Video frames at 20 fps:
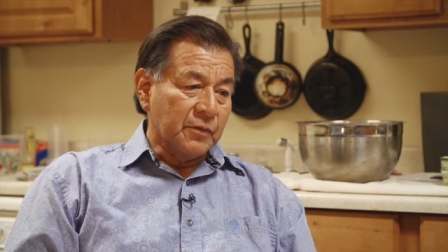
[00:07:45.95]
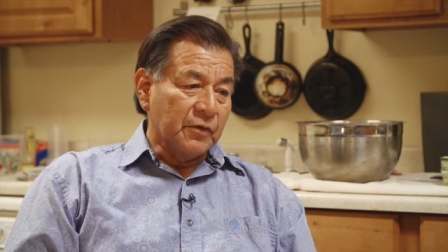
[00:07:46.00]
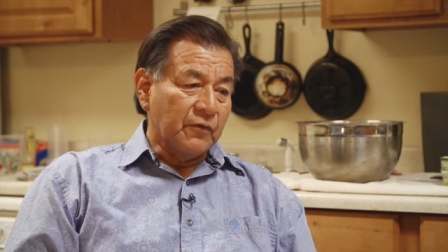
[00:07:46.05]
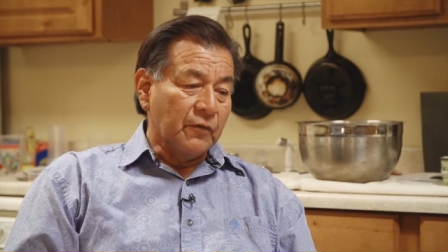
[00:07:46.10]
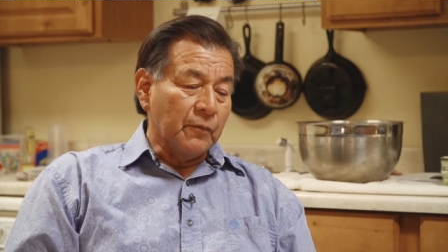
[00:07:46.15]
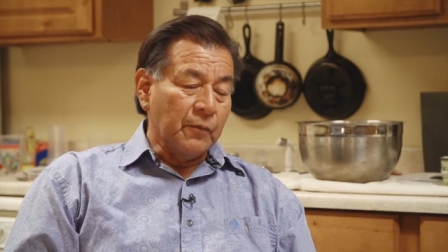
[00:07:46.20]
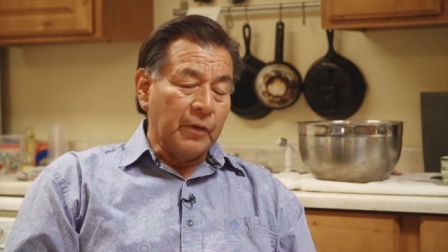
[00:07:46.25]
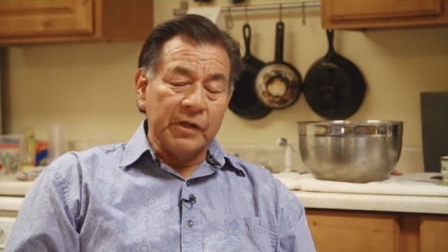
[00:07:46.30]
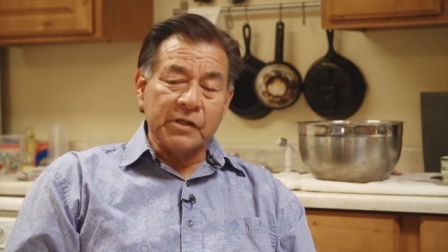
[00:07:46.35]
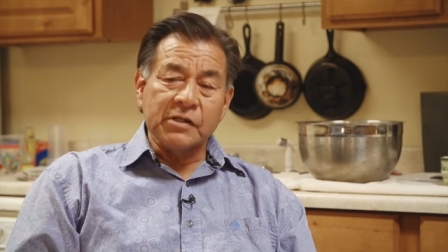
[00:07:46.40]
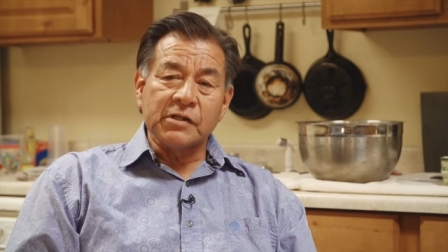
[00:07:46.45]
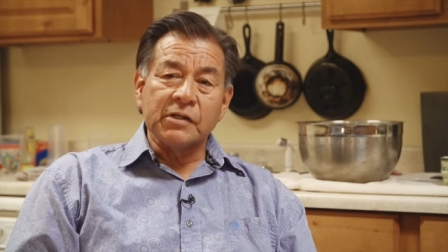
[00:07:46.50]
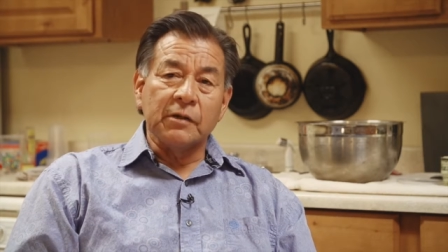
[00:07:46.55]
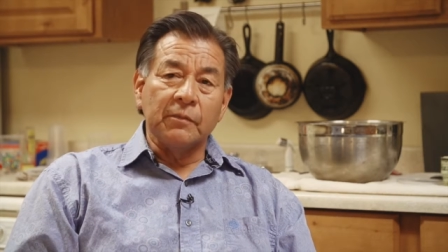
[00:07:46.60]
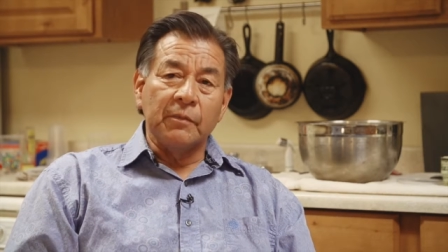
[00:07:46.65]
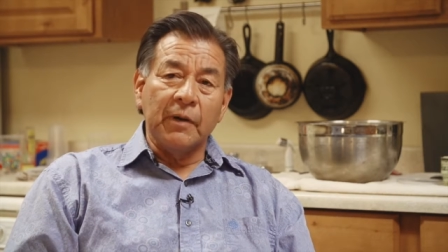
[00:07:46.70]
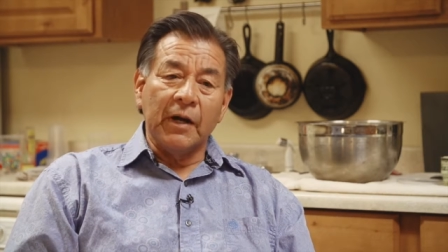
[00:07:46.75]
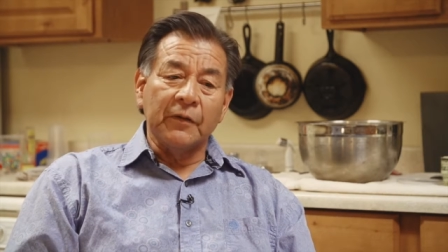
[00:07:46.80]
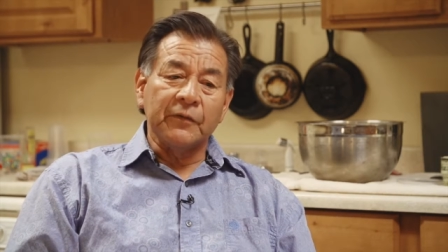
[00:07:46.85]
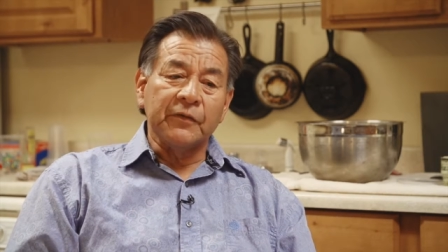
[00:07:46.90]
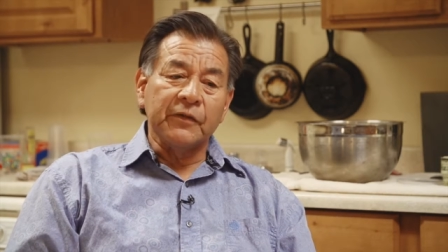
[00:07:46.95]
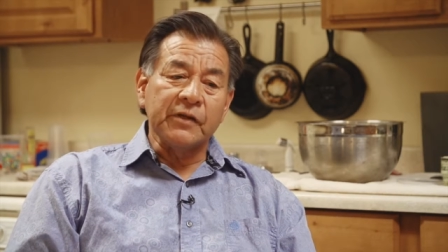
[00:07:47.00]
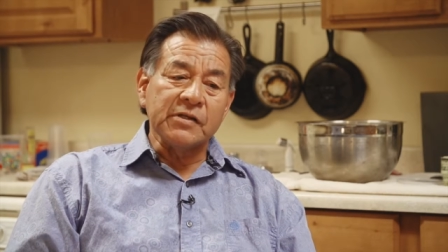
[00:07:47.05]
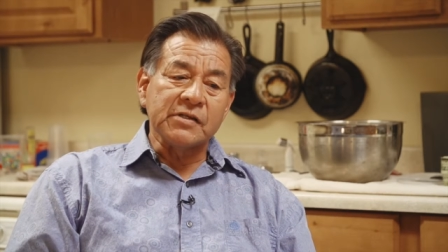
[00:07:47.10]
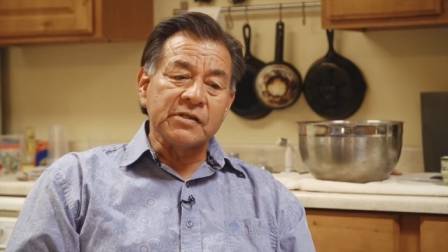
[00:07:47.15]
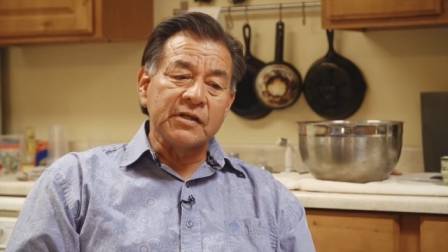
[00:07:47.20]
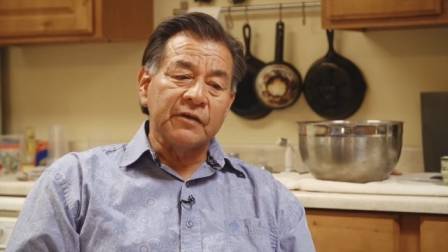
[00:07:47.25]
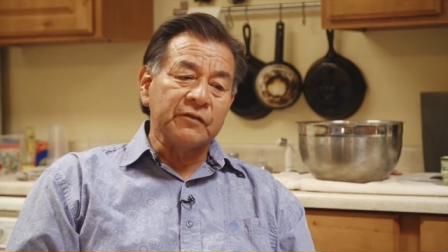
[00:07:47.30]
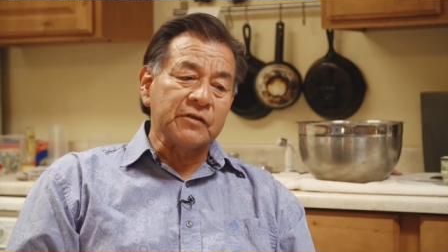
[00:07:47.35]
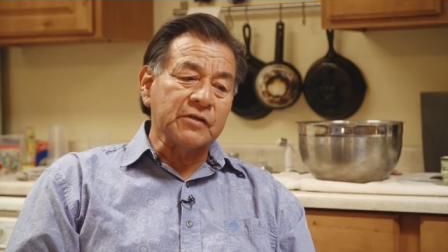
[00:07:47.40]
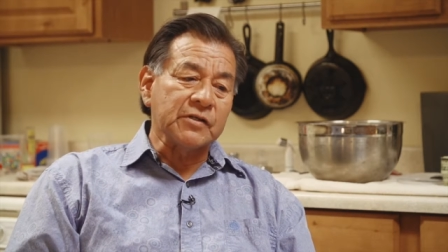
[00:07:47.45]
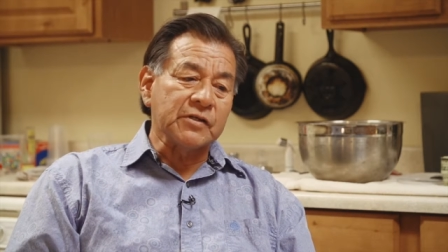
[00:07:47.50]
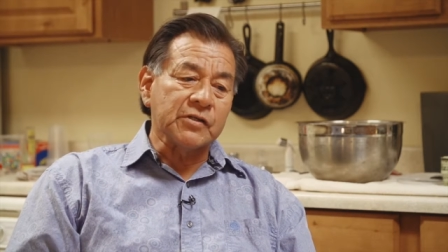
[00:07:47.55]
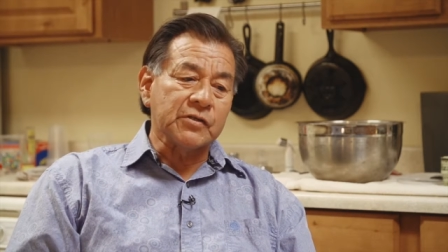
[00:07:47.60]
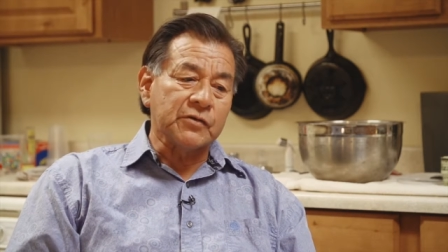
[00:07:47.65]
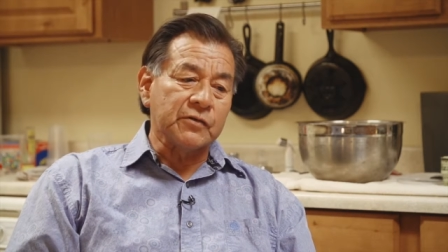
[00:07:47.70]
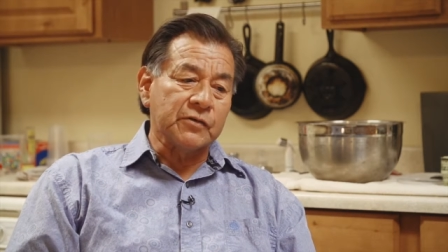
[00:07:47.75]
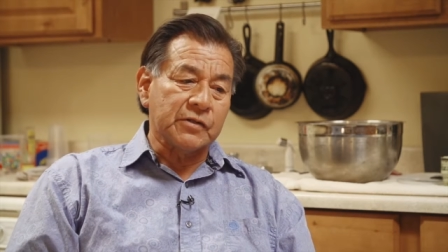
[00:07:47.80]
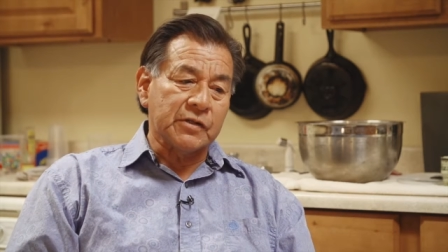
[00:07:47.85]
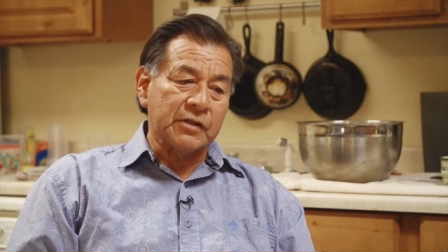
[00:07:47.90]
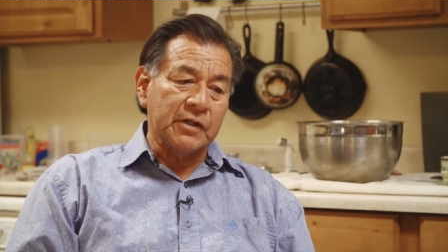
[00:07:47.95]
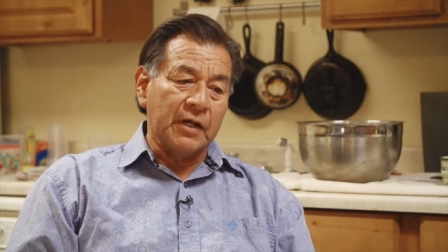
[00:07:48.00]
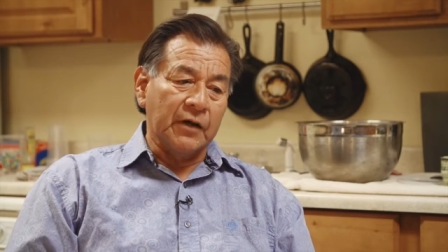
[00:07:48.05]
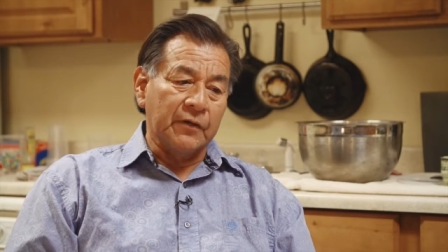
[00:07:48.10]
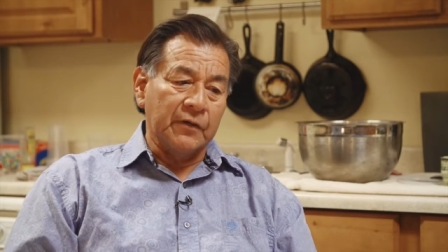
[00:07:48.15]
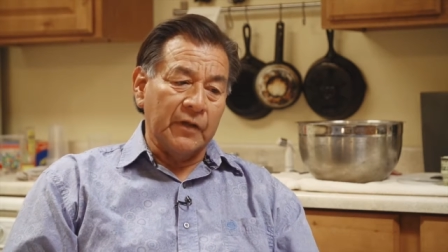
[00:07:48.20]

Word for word: information about these seven sisters and how